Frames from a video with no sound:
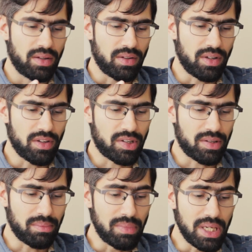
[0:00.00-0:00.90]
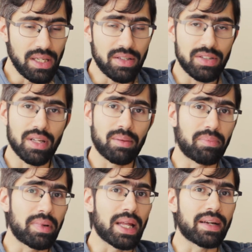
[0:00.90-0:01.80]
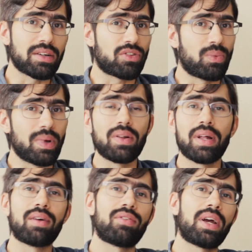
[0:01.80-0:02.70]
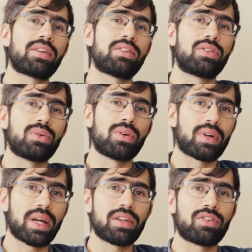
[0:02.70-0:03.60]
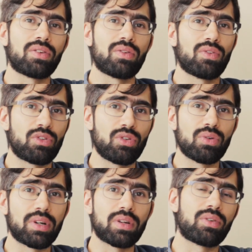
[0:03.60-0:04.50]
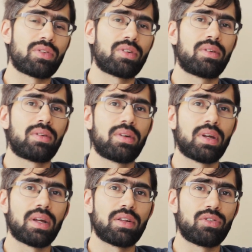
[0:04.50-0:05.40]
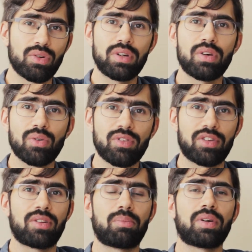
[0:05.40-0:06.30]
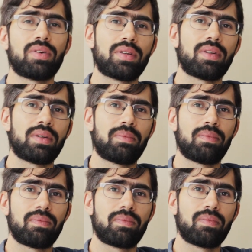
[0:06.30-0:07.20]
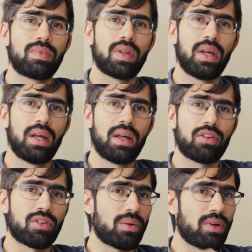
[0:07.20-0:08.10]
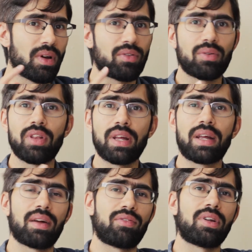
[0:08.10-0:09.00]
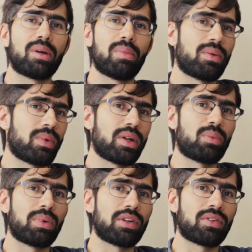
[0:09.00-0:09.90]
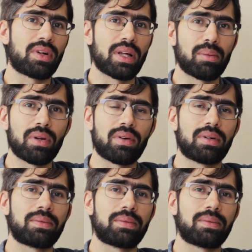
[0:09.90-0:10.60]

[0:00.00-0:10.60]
This means that players will have access to your castle during the contested period. So you have to think carefully about where you place your claim block.